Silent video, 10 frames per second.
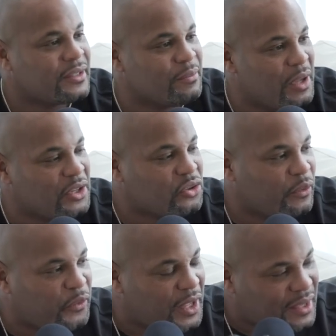to make sure
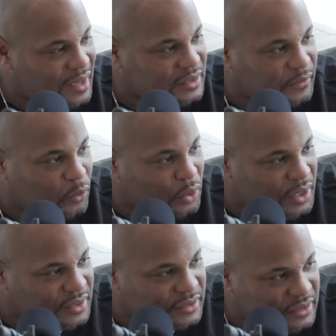the Fantastic Four
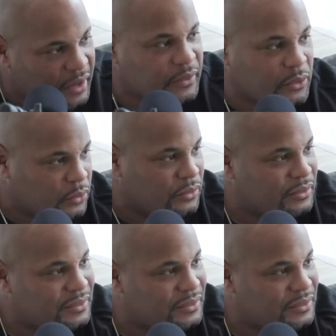is never cool.